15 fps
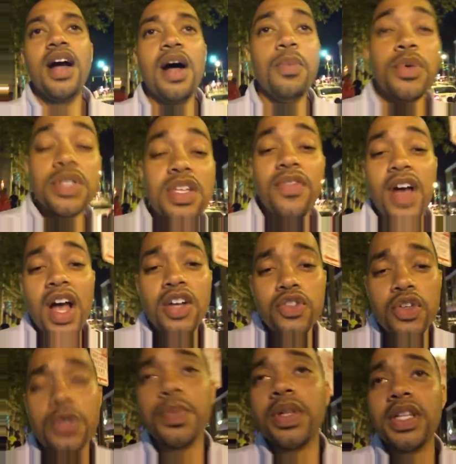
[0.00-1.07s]
upwards of
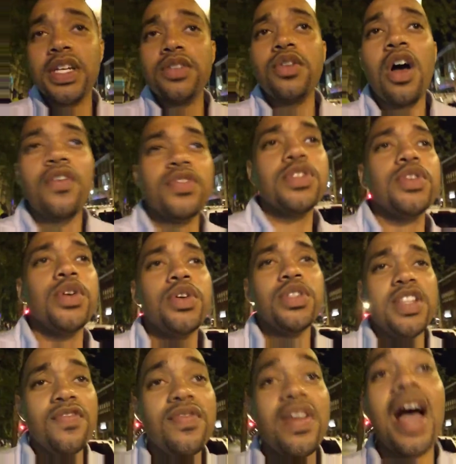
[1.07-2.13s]
100 police
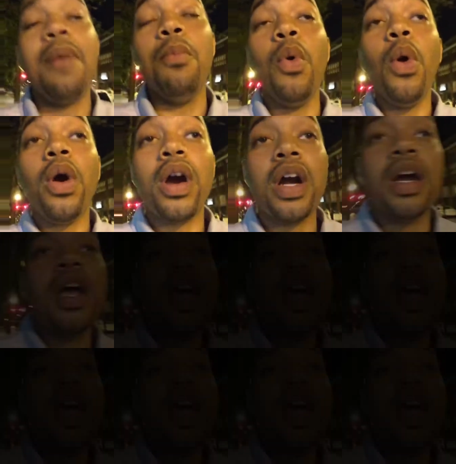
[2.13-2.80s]
officers, if not more.